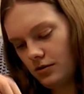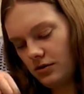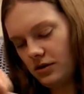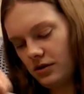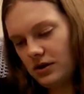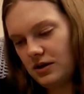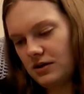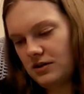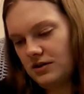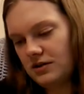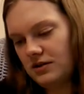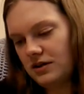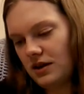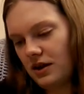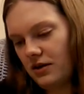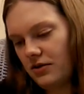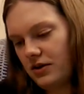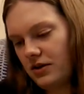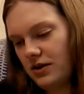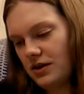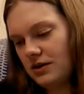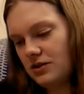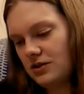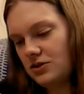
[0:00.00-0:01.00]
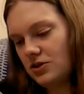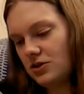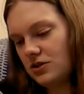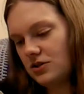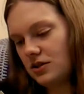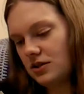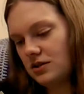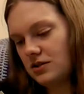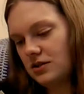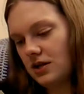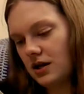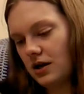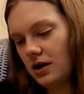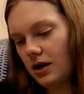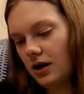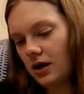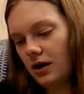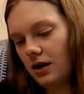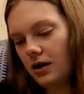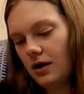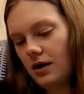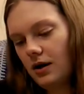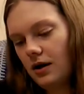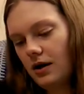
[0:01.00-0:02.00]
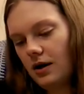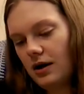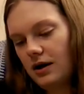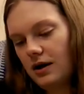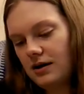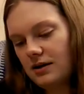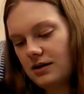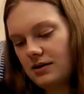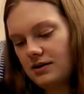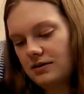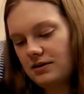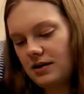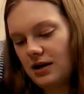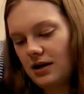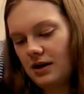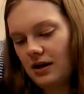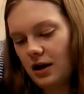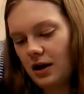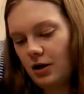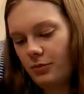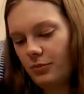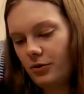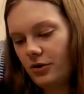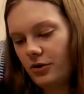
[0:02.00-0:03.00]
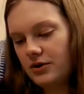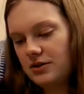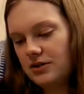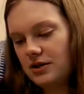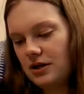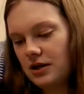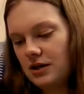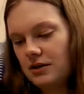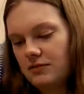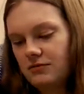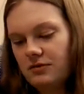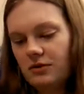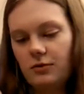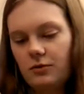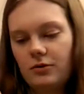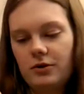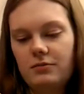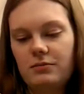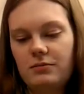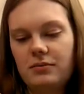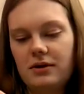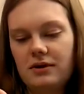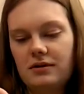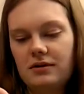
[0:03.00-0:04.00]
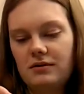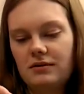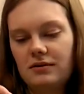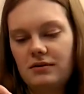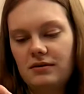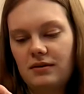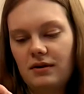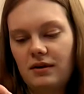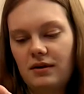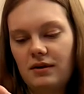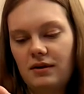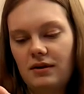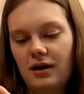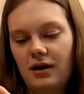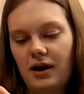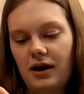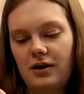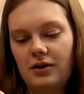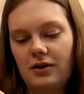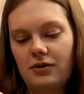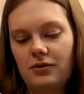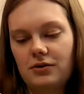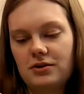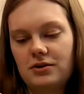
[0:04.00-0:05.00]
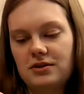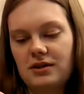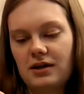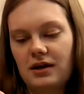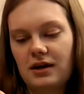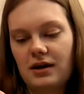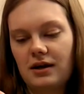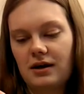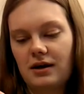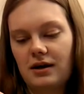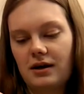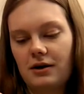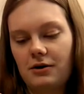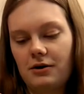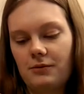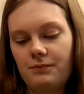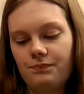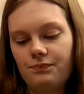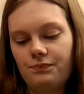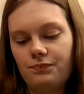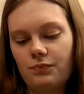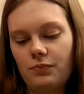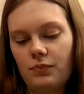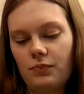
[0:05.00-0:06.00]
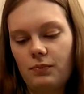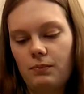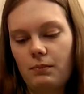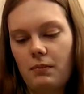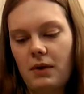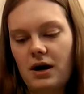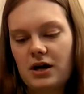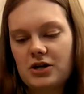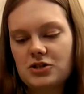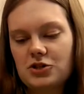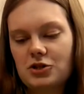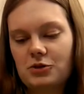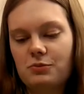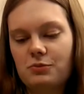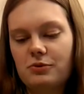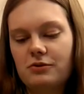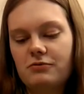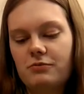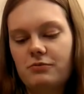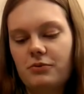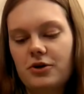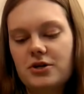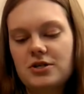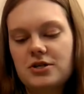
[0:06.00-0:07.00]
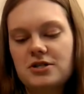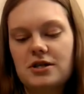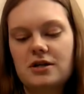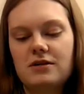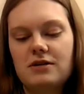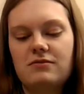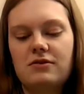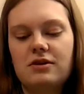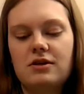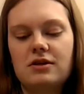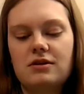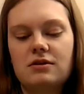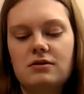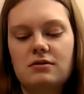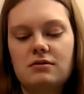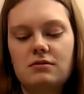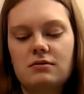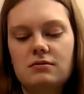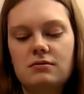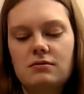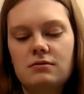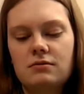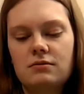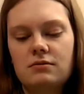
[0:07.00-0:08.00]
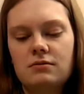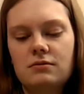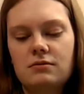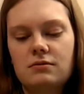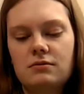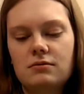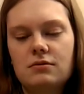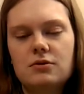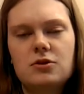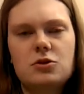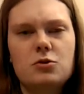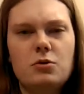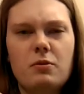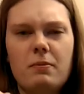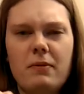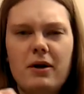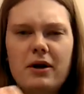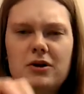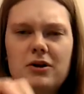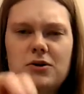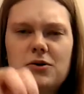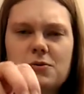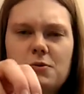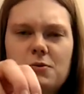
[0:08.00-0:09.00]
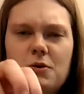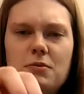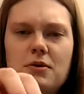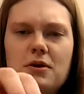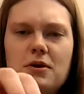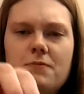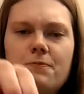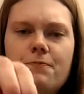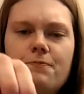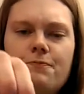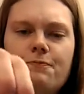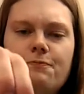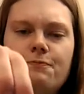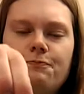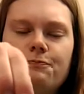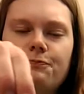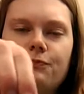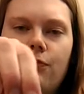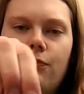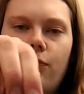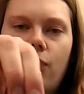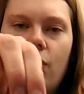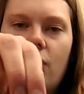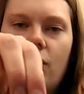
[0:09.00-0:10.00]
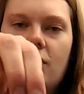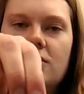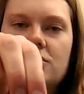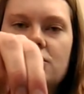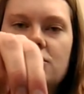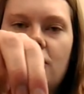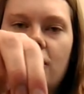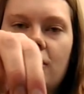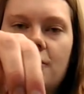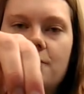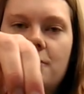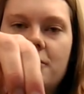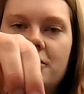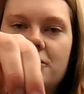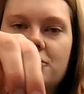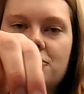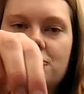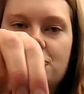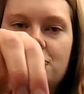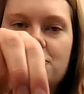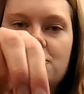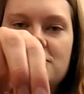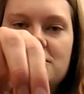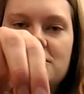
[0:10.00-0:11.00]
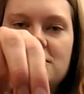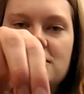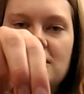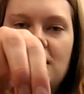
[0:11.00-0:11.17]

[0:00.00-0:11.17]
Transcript: The, I think it's just a sticker. It's kind of like a poison ivy one, but kind of looks like a mashup of poison ivy and Super Mario's maybe. It's got like mushrooms and